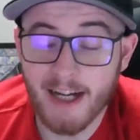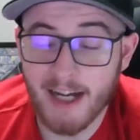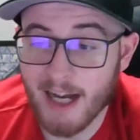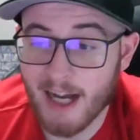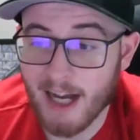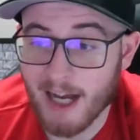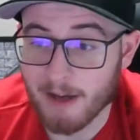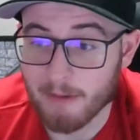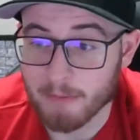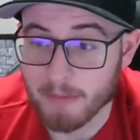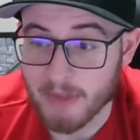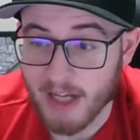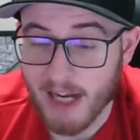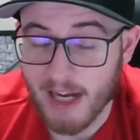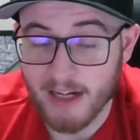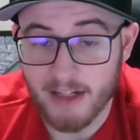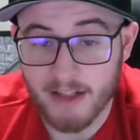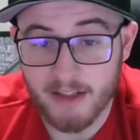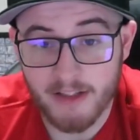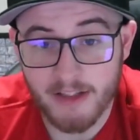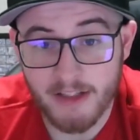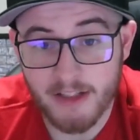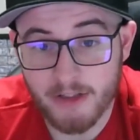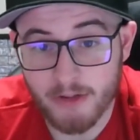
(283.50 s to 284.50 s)
I'm kind
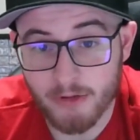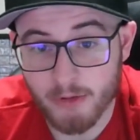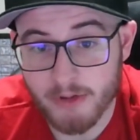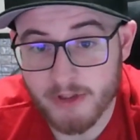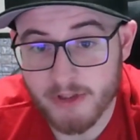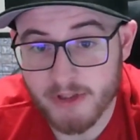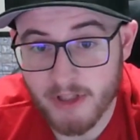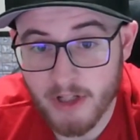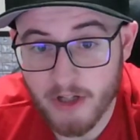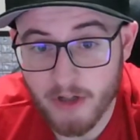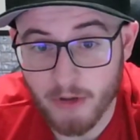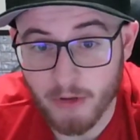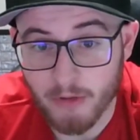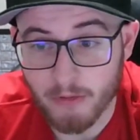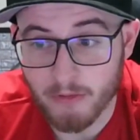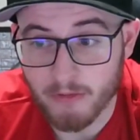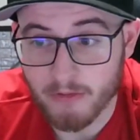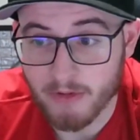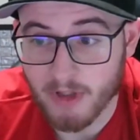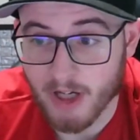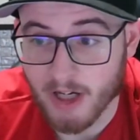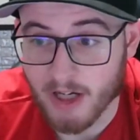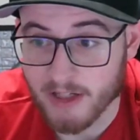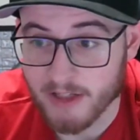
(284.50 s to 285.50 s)
of leaning towards no,
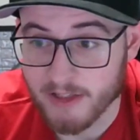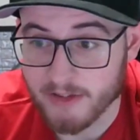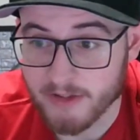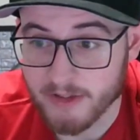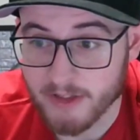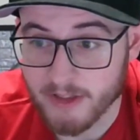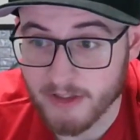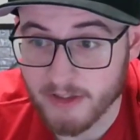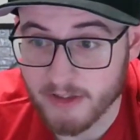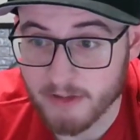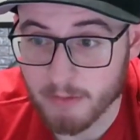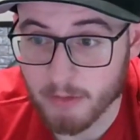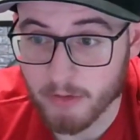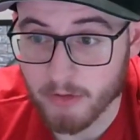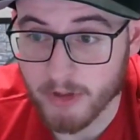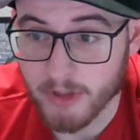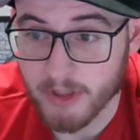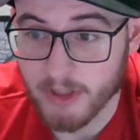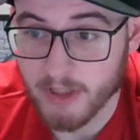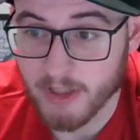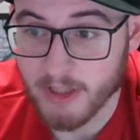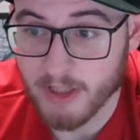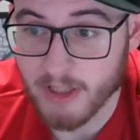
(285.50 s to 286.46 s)
honestly, at this point.